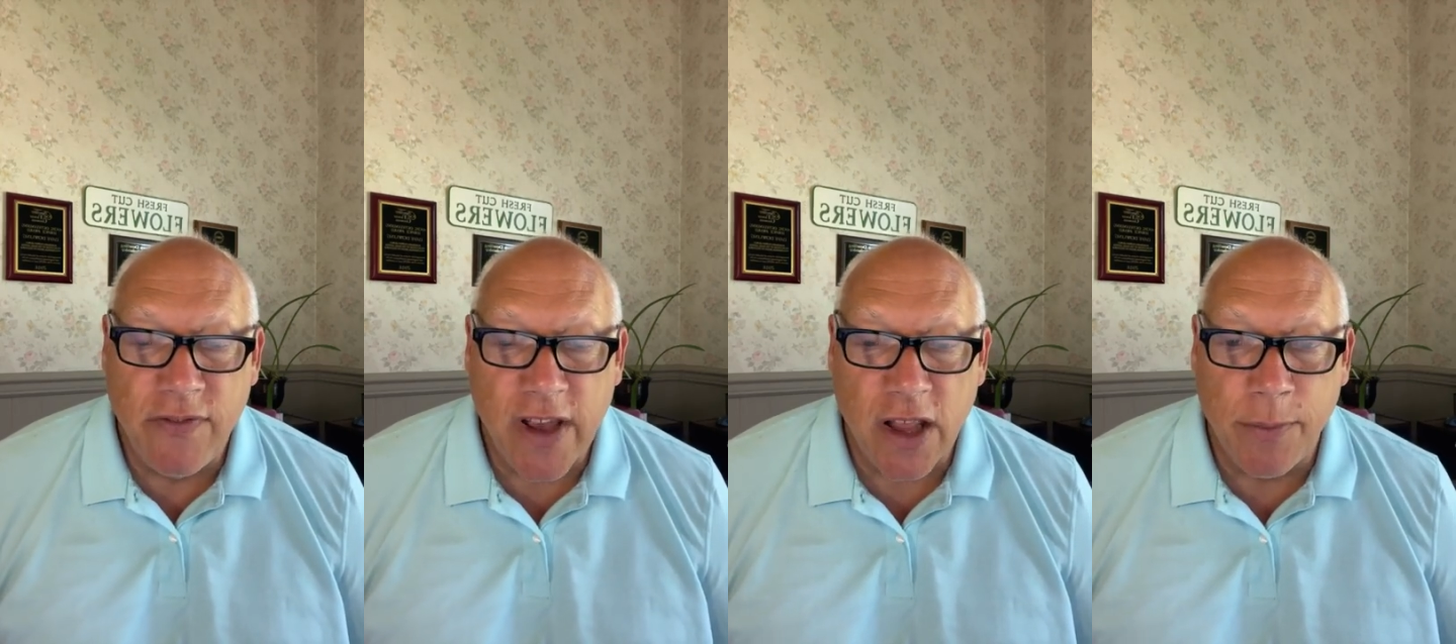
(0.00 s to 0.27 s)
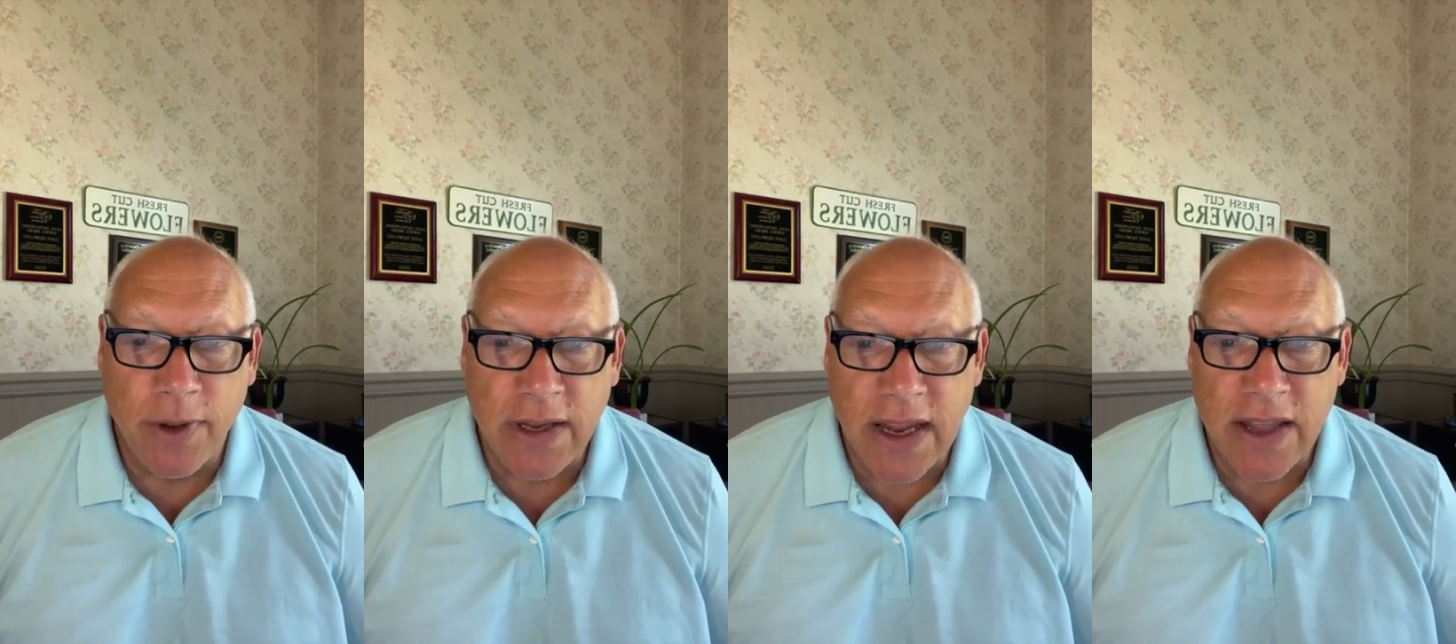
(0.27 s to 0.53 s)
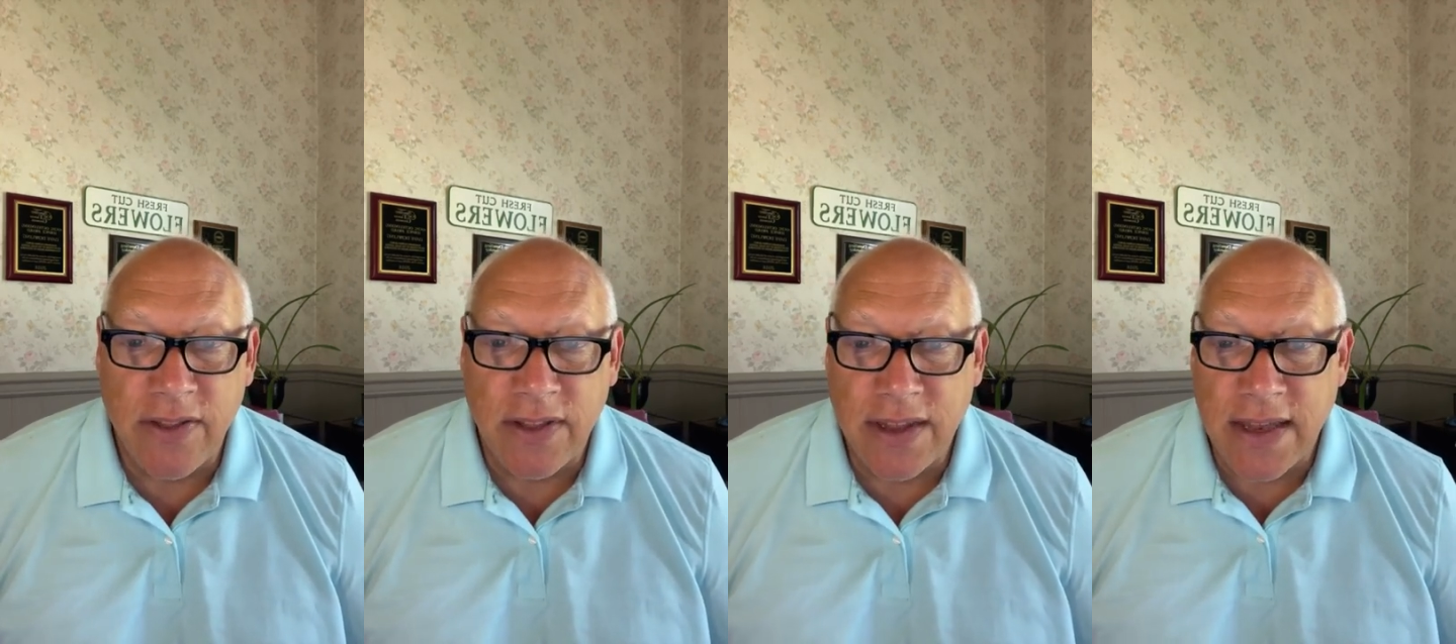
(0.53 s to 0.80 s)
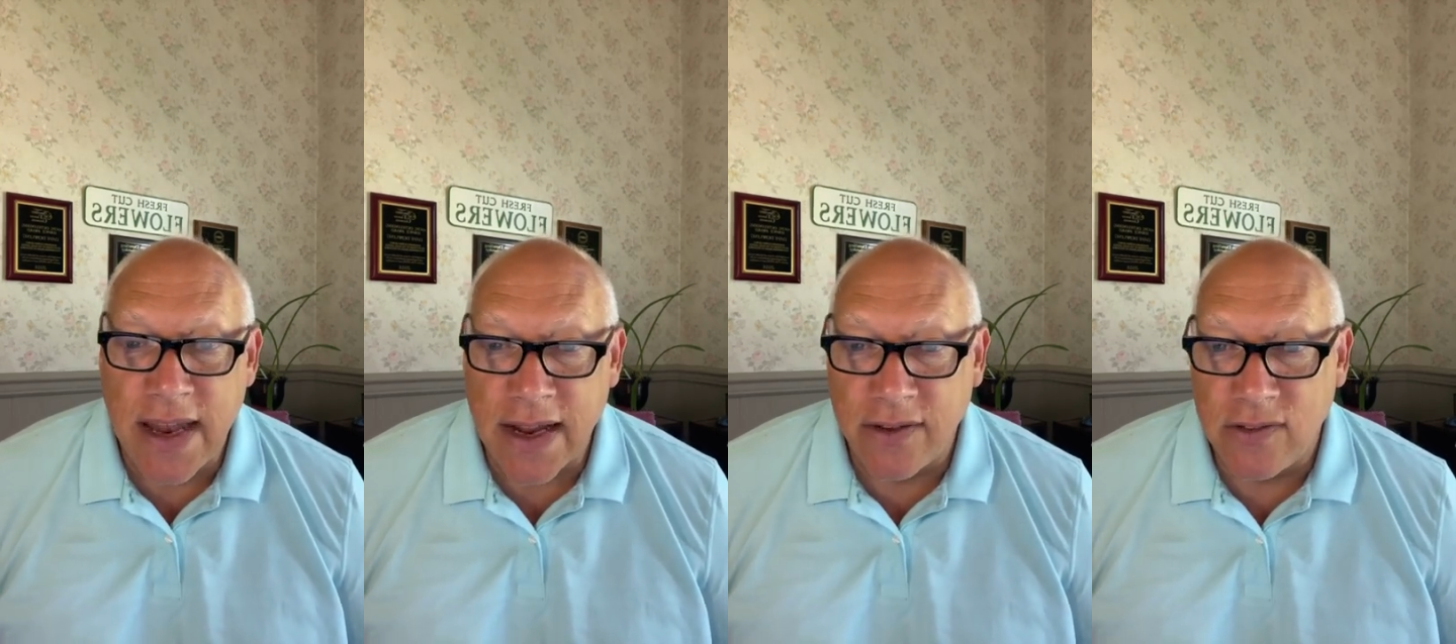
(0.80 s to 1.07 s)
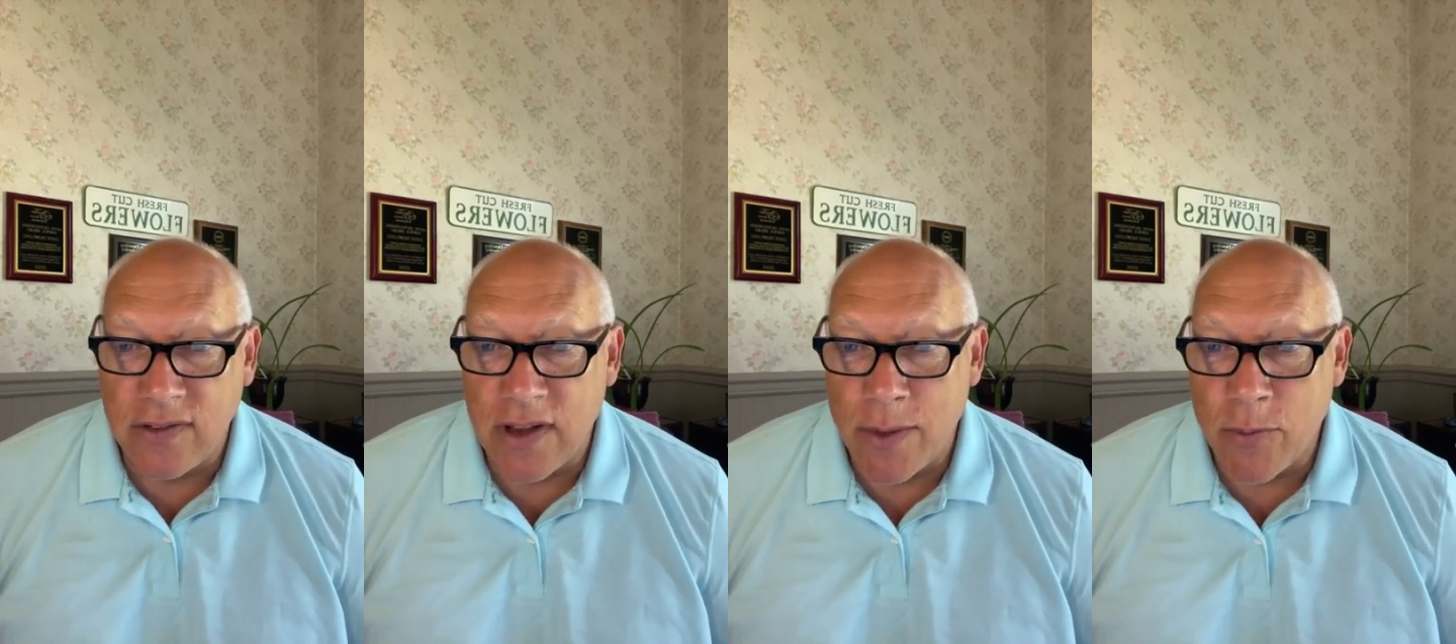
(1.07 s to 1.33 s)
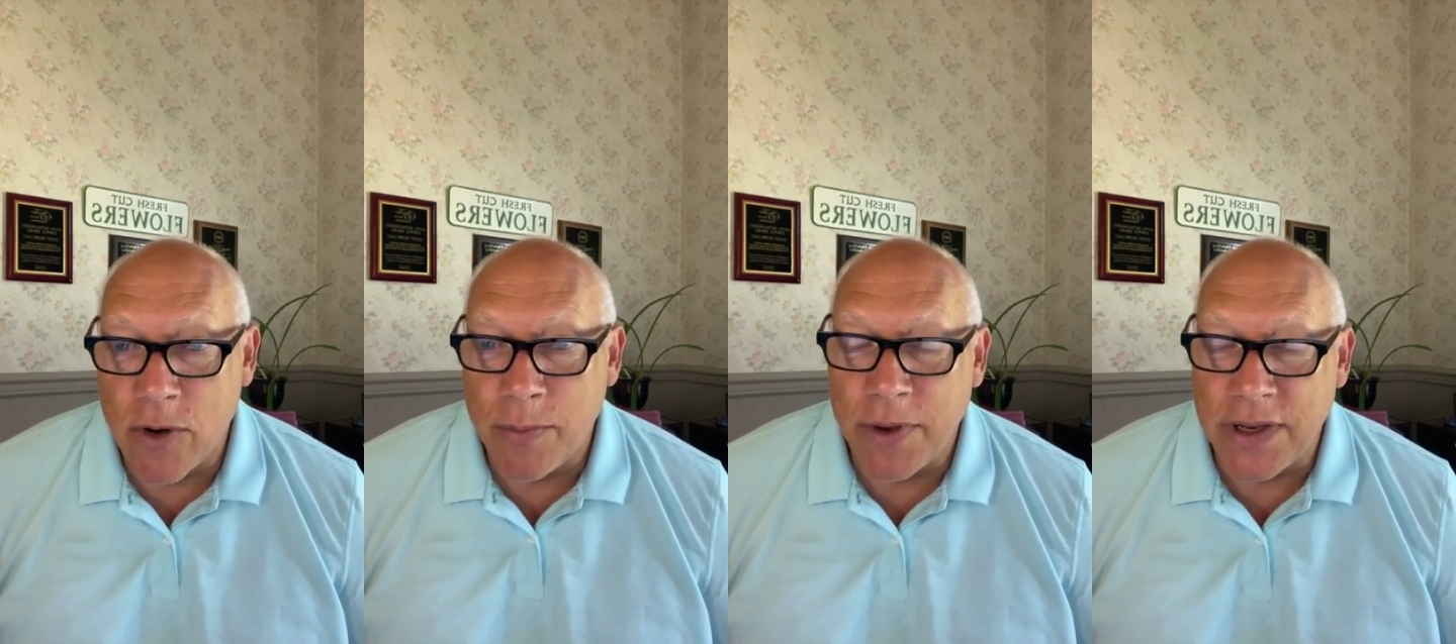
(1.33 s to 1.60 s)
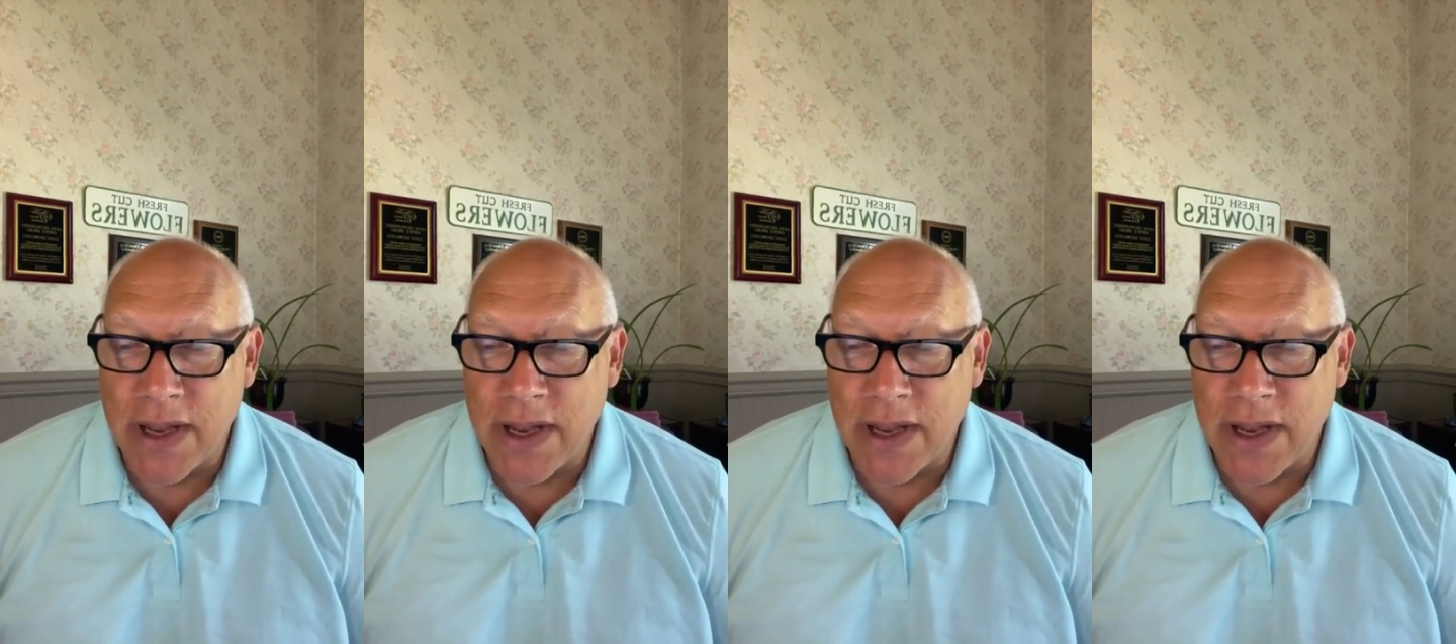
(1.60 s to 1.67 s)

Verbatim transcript: available again next summer,